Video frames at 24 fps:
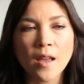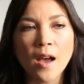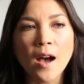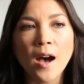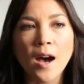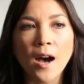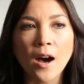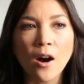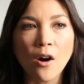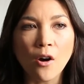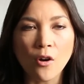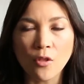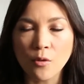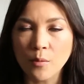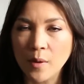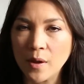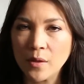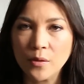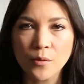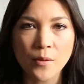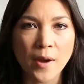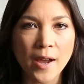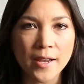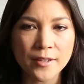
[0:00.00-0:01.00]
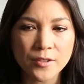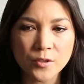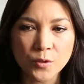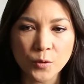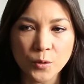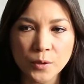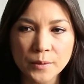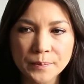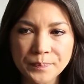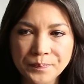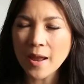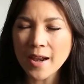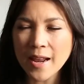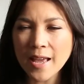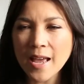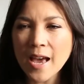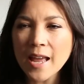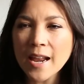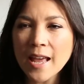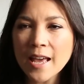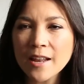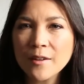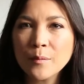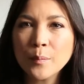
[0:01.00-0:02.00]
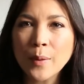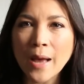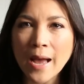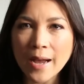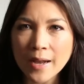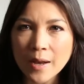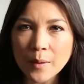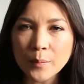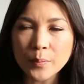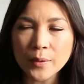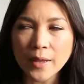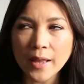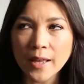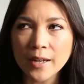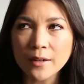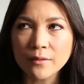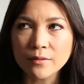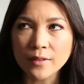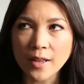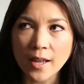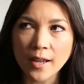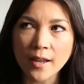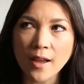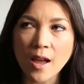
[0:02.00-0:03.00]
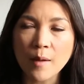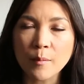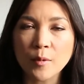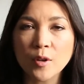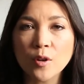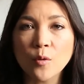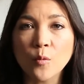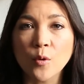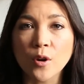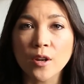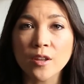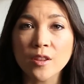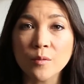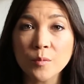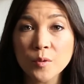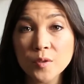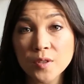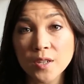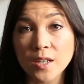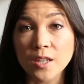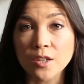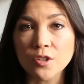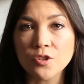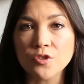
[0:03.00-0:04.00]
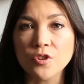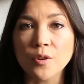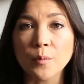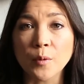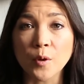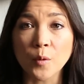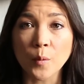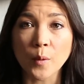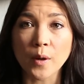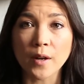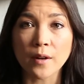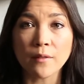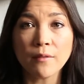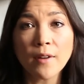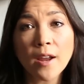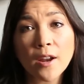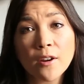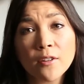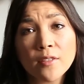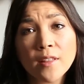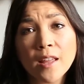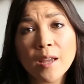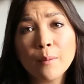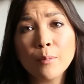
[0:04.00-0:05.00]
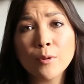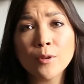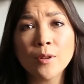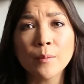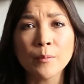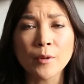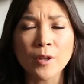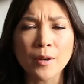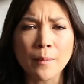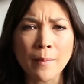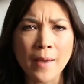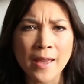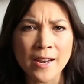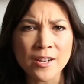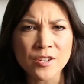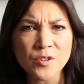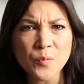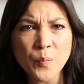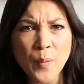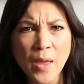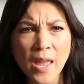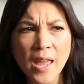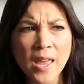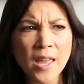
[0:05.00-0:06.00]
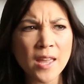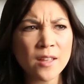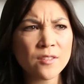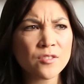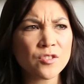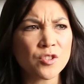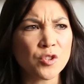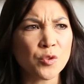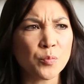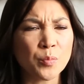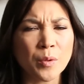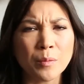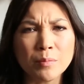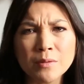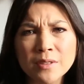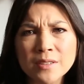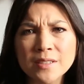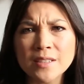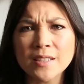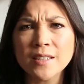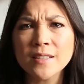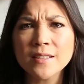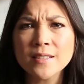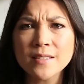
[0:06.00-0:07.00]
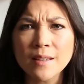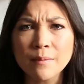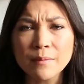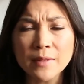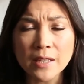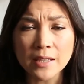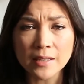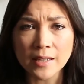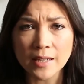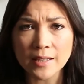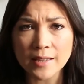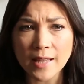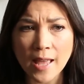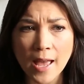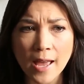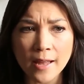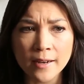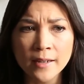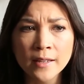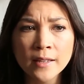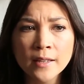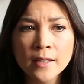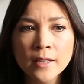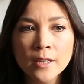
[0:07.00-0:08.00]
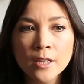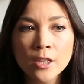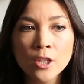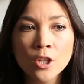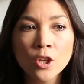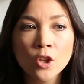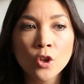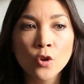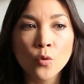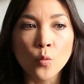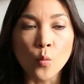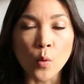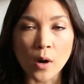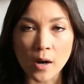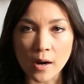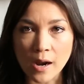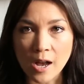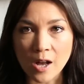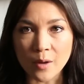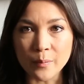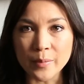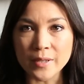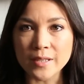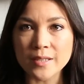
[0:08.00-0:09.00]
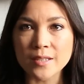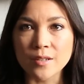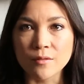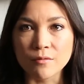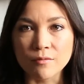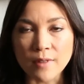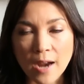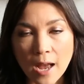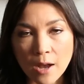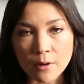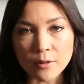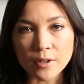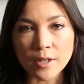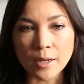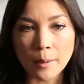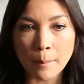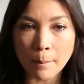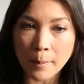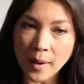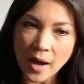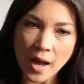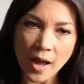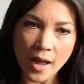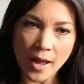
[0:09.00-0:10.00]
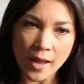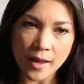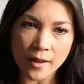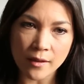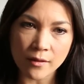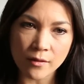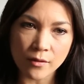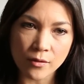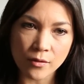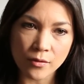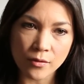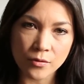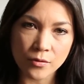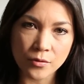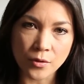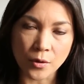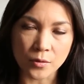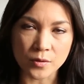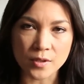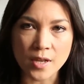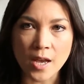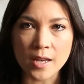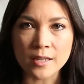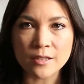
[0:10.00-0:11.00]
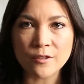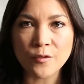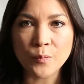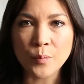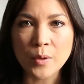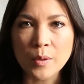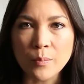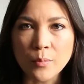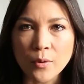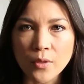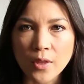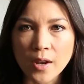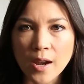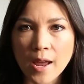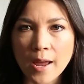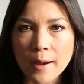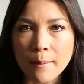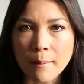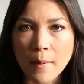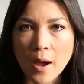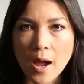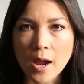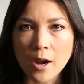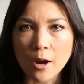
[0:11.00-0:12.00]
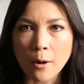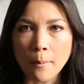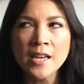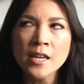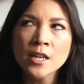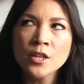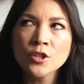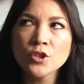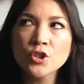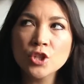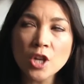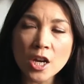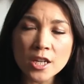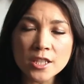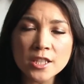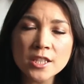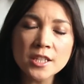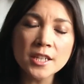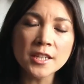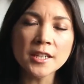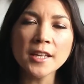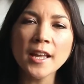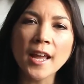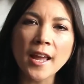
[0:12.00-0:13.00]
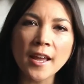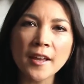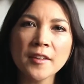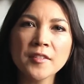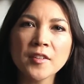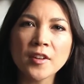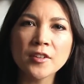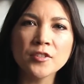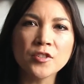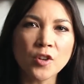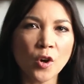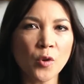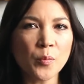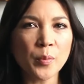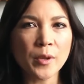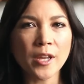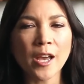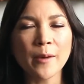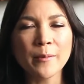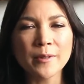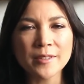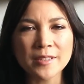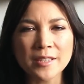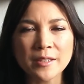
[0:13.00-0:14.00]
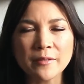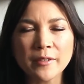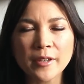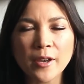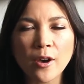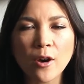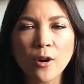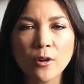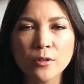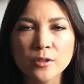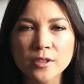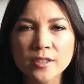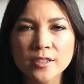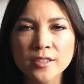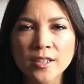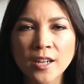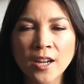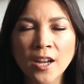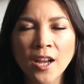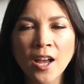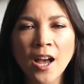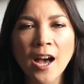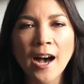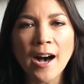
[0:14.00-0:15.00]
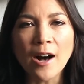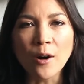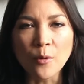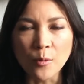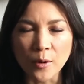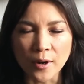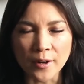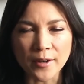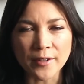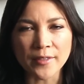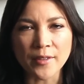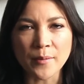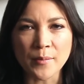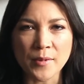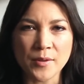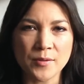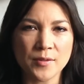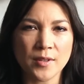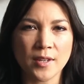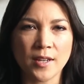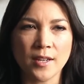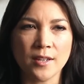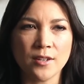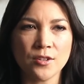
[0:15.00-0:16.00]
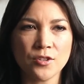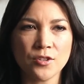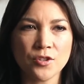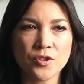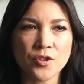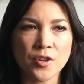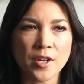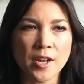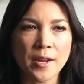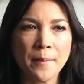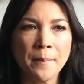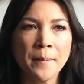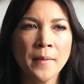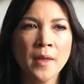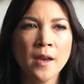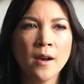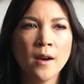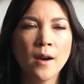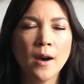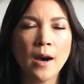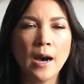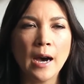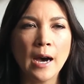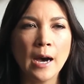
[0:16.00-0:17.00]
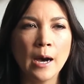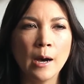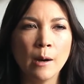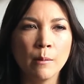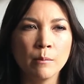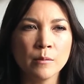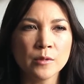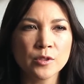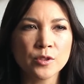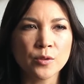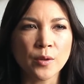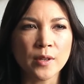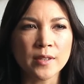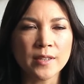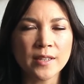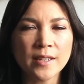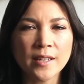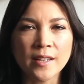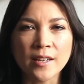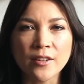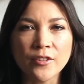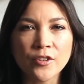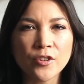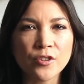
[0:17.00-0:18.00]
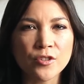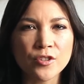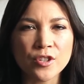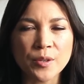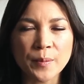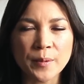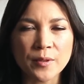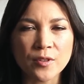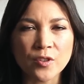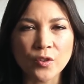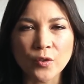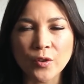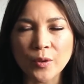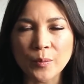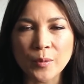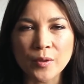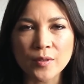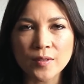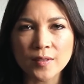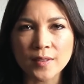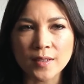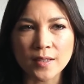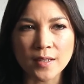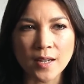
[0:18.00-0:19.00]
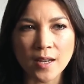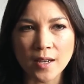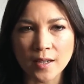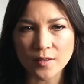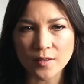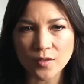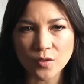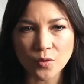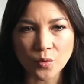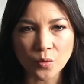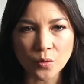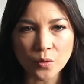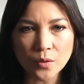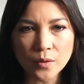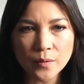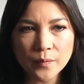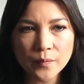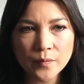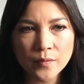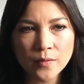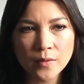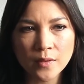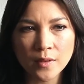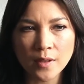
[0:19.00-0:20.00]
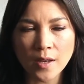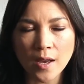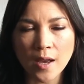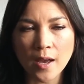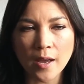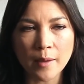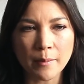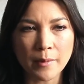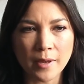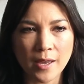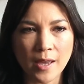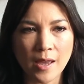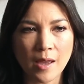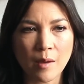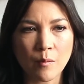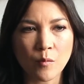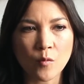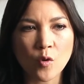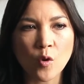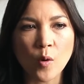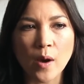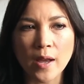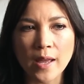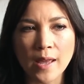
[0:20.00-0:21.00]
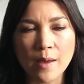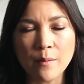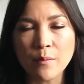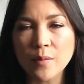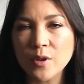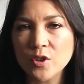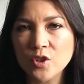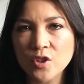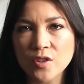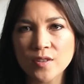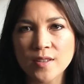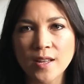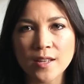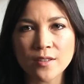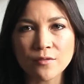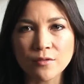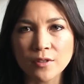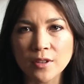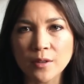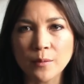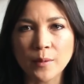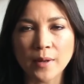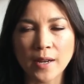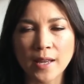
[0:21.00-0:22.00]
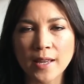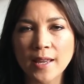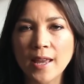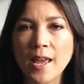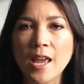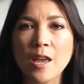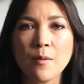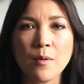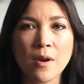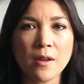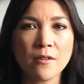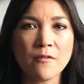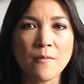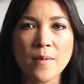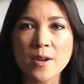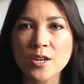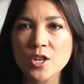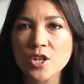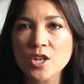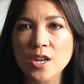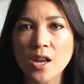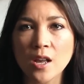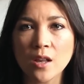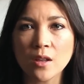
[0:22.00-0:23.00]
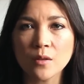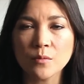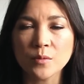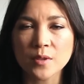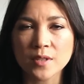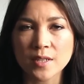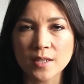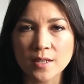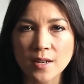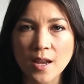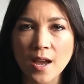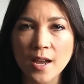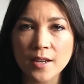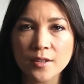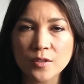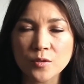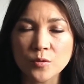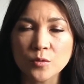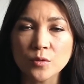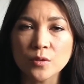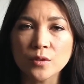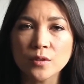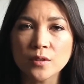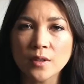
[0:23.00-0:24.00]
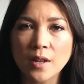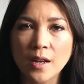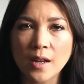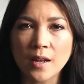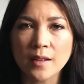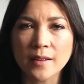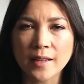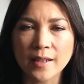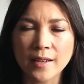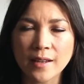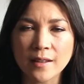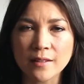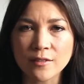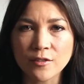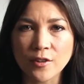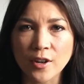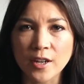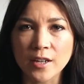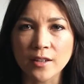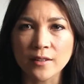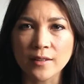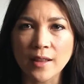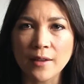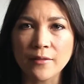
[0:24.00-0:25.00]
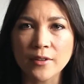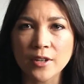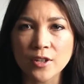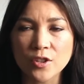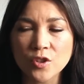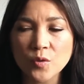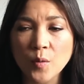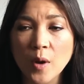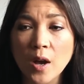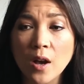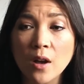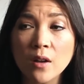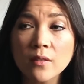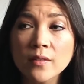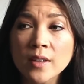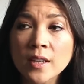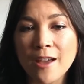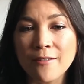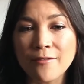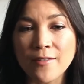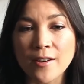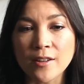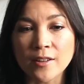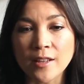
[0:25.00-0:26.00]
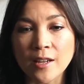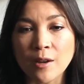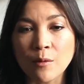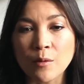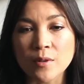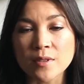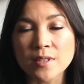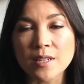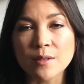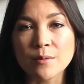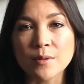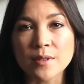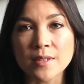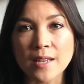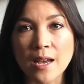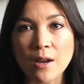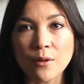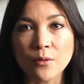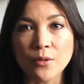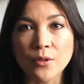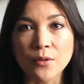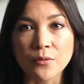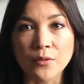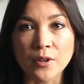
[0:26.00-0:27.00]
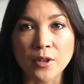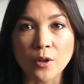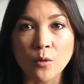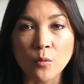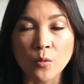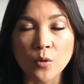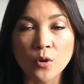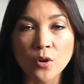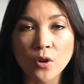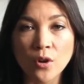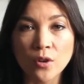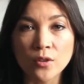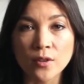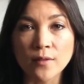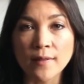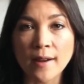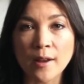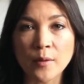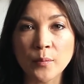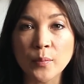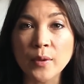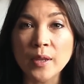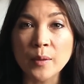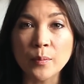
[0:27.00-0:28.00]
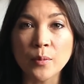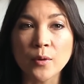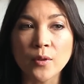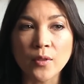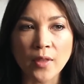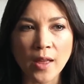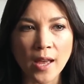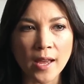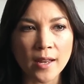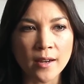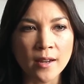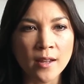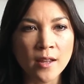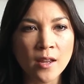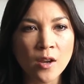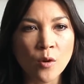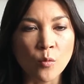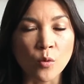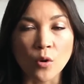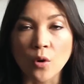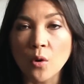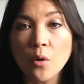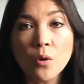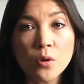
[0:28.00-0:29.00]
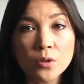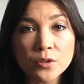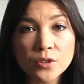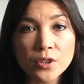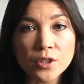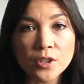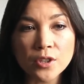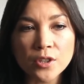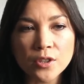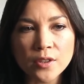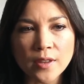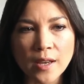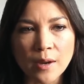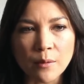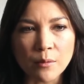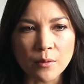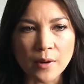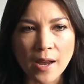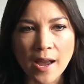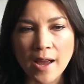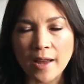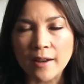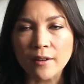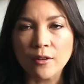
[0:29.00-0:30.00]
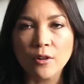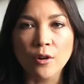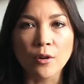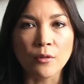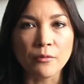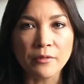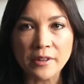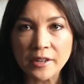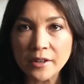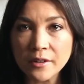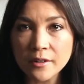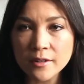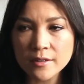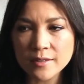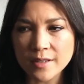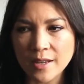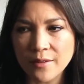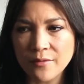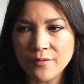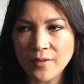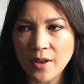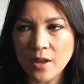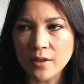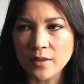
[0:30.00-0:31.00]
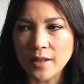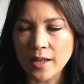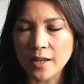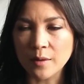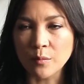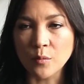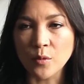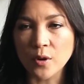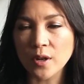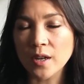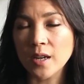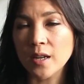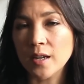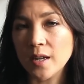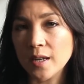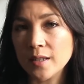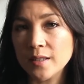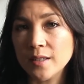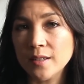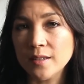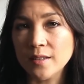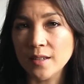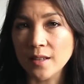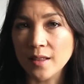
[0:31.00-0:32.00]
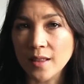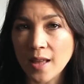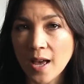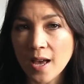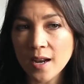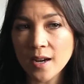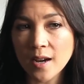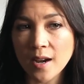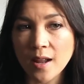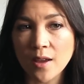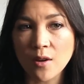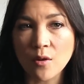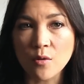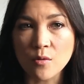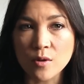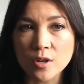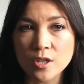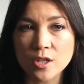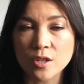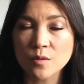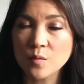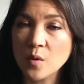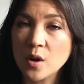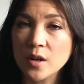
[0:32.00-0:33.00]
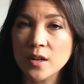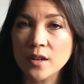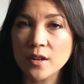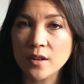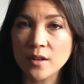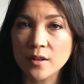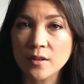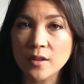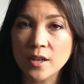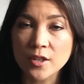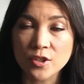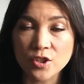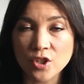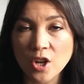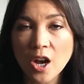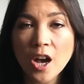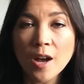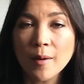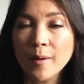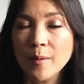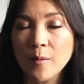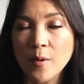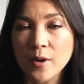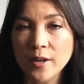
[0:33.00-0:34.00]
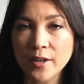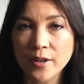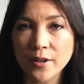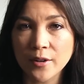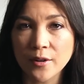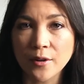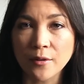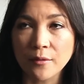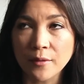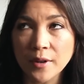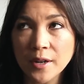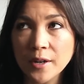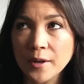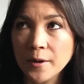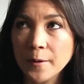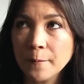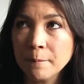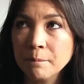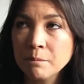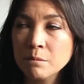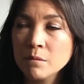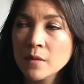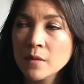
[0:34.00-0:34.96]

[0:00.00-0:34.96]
All the way through high school. And I kind of had a backup plan of like, I'm gonna work in the music industry, I'm gonna work at a record label, I'm gonna manage bands, do publicity, something like that, where I'll be surrounded by those kinds of people that I admire. Just in case I don't become a TV host, I'll work in the music industry. So I did an internship at Sony Music in school. I became quite ambitious. That's really when I came out of my shell, was in high school, like grade 11 and 12. I felt like once I was out in the real world around people that were older, that had careers, I felt like more connected to that, and I always just wanted a job, I wanted a career.